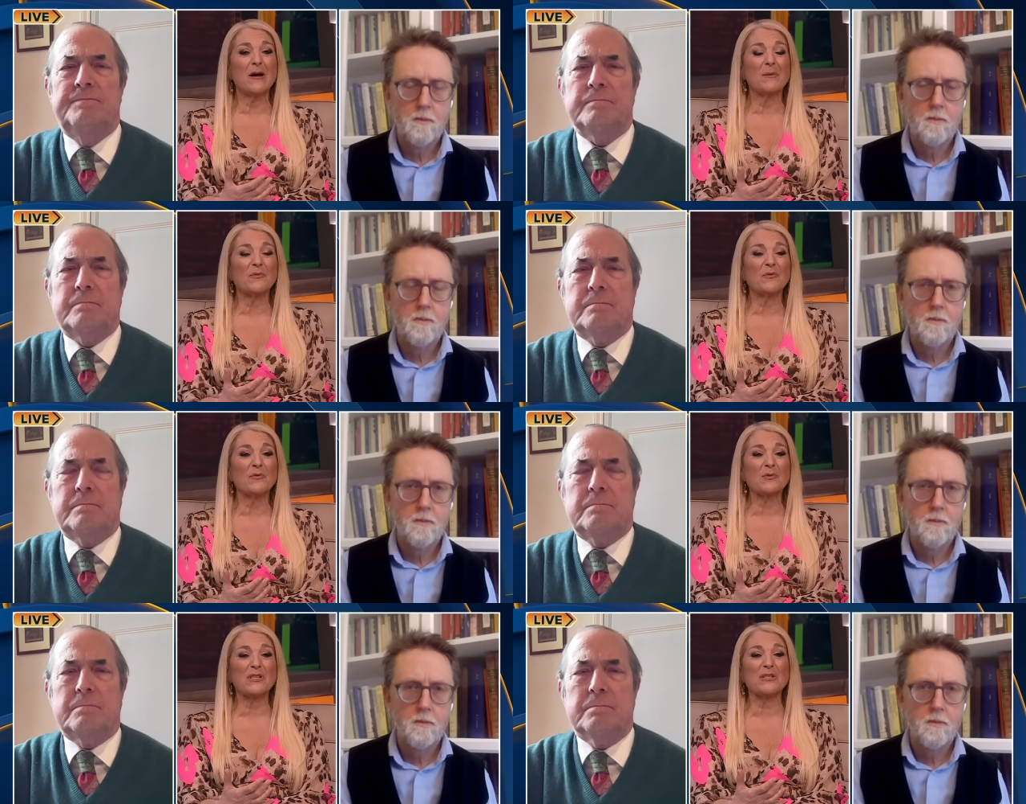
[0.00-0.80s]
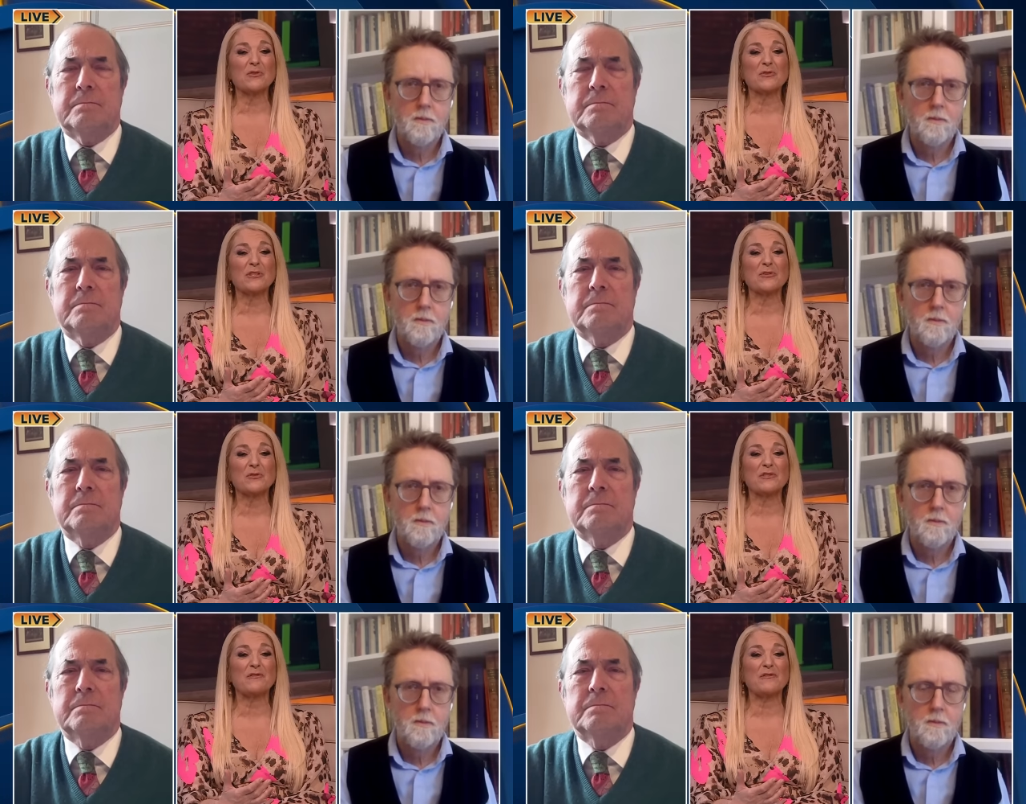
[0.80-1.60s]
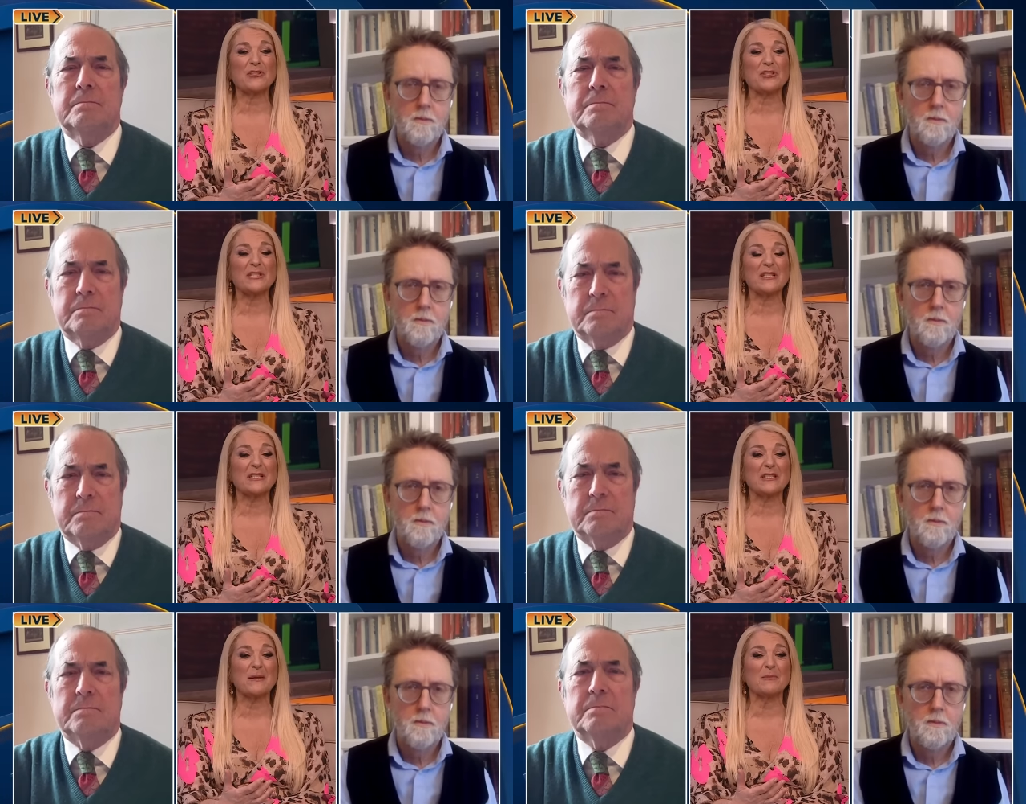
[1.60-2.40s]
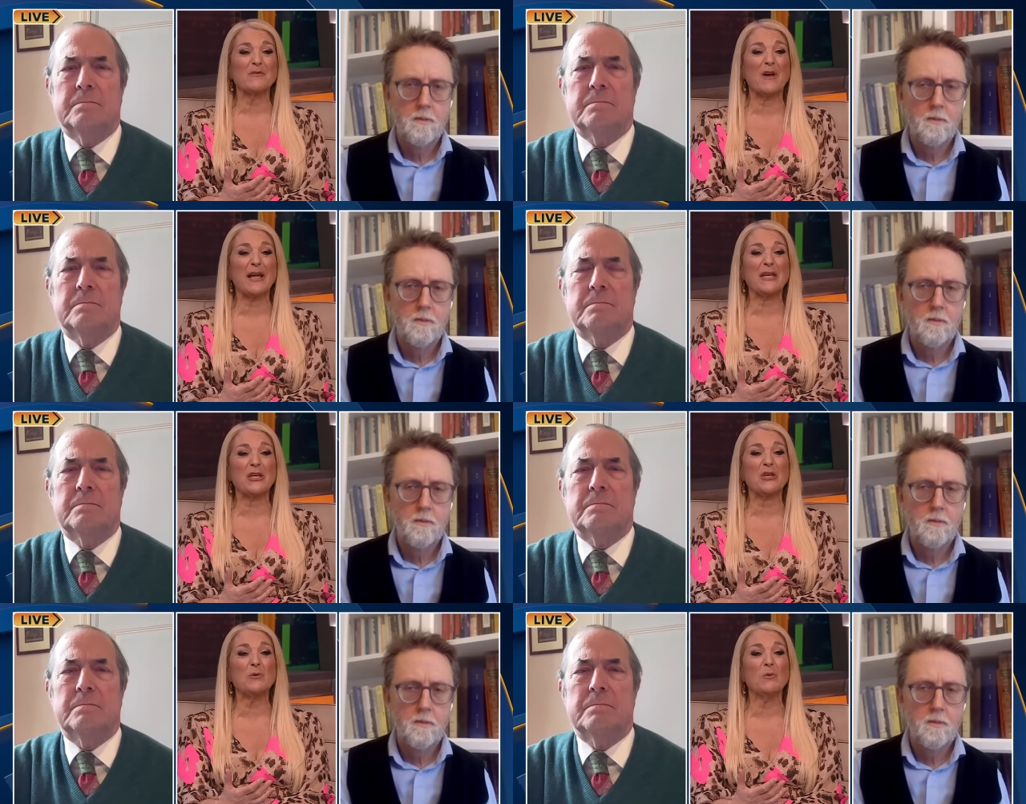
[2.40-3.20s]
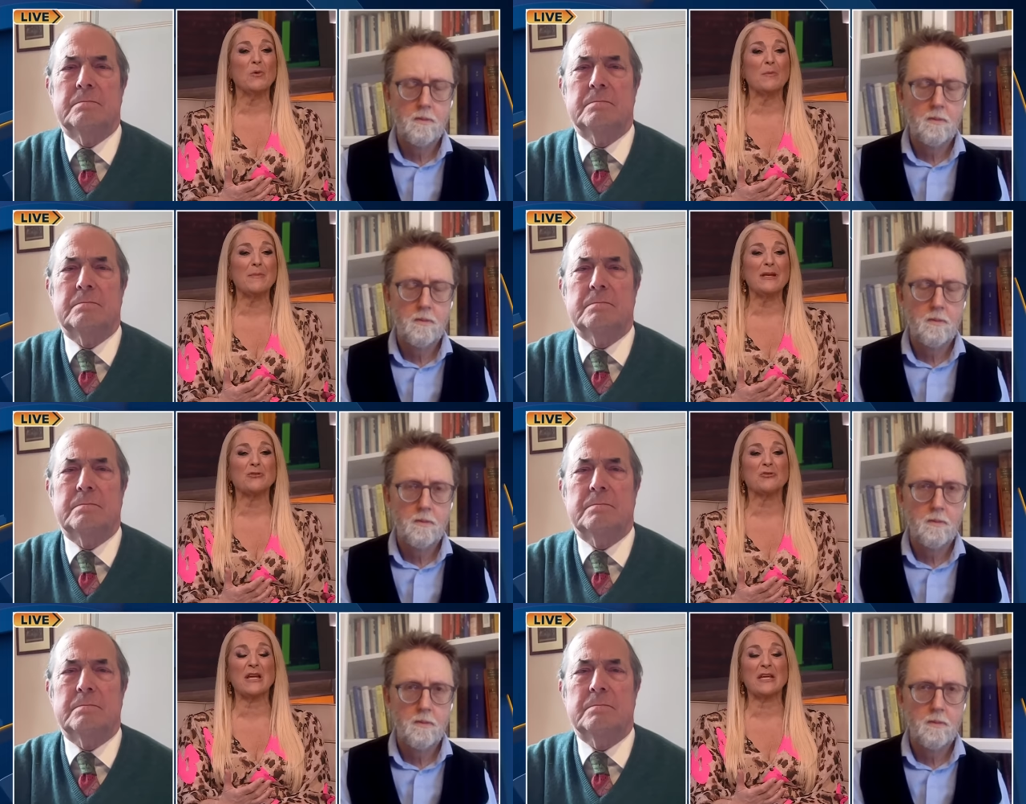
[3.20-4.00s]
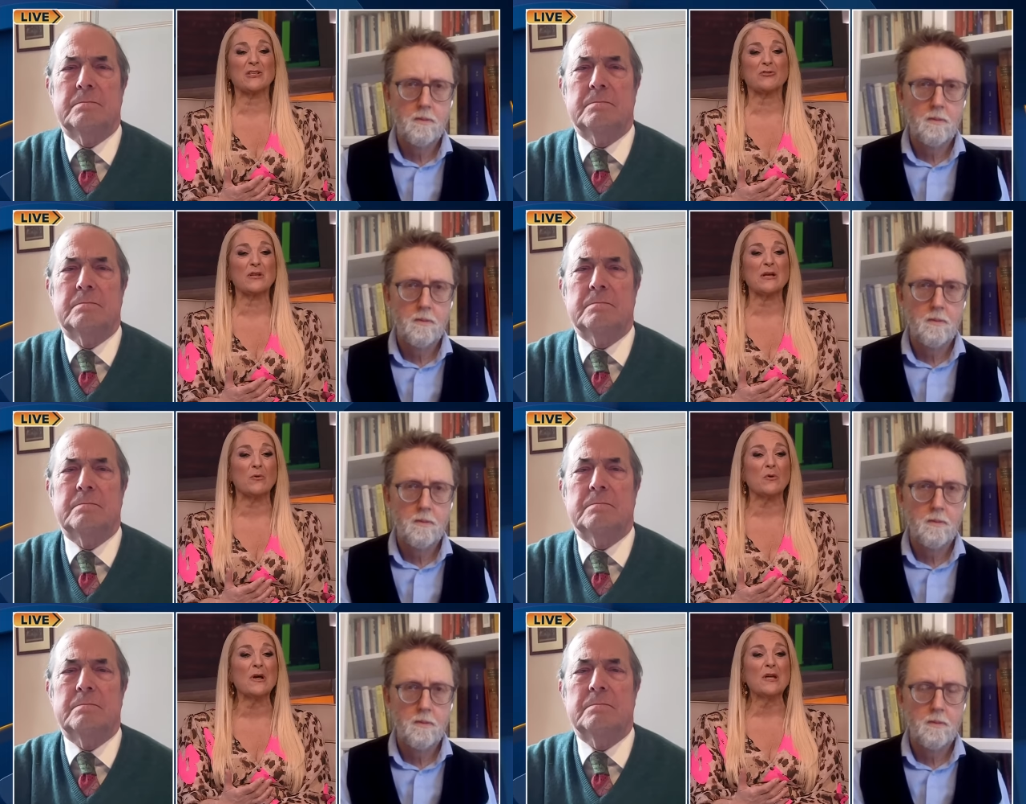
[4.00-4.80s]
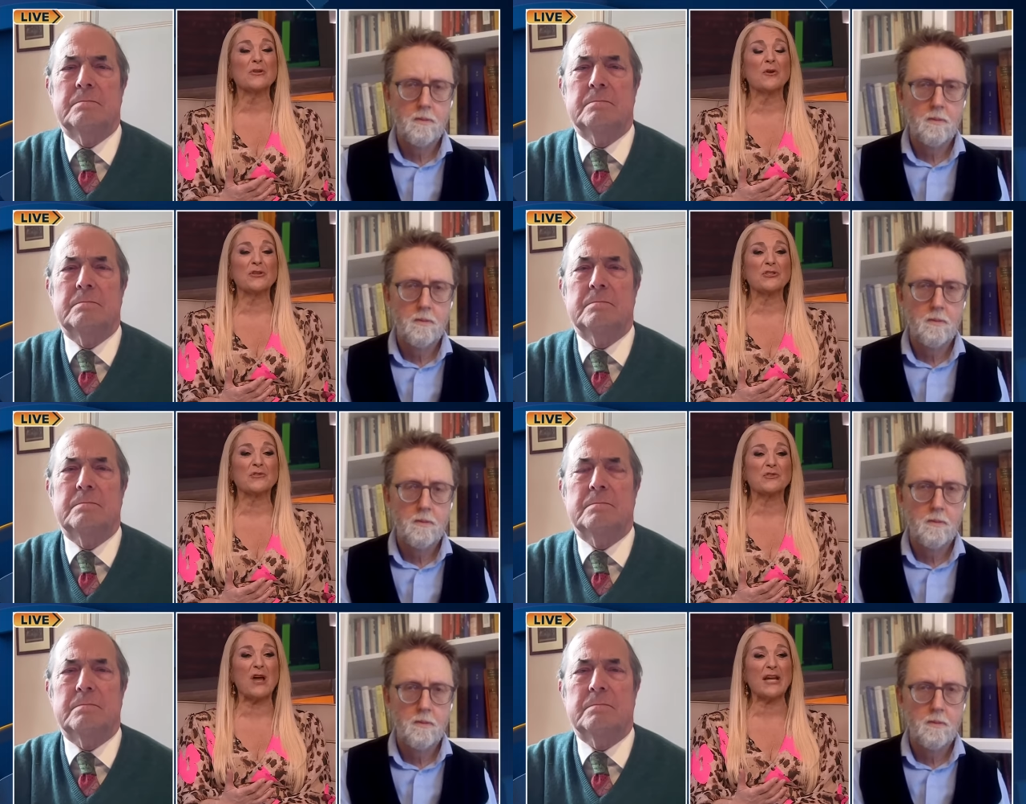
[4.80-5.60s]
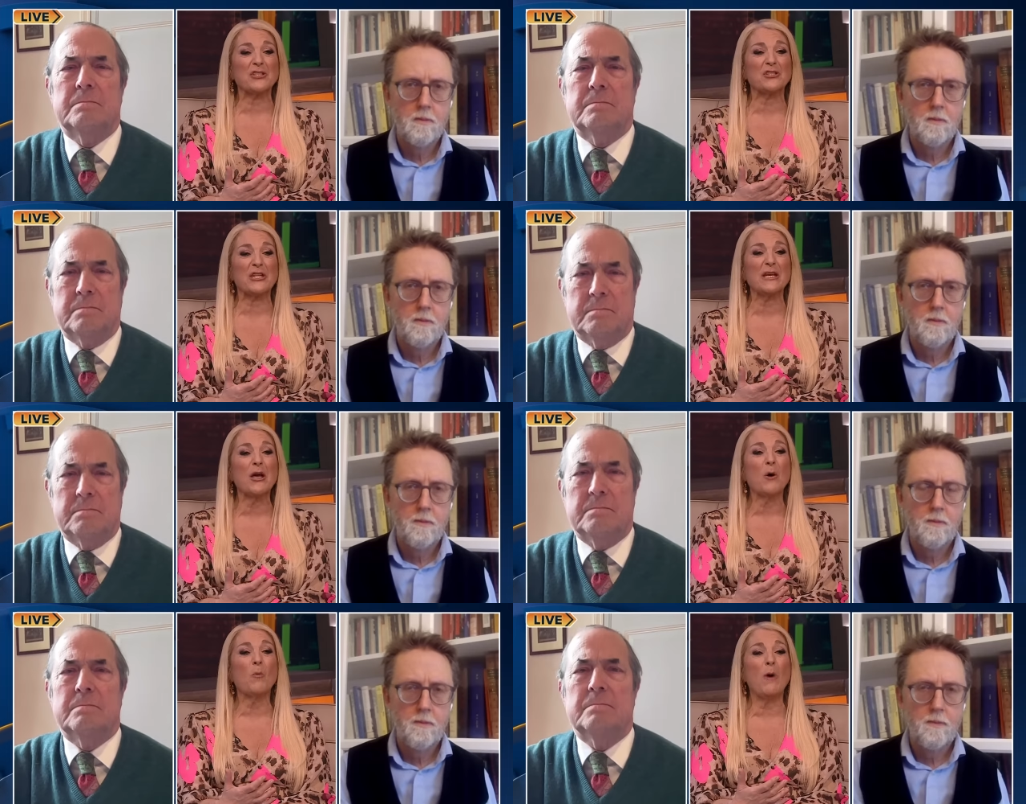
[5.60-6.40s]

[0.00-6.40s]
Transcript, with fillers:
Speaker 1: armed forces not not deficient in terms of IQ or military history or knowledge of strategy.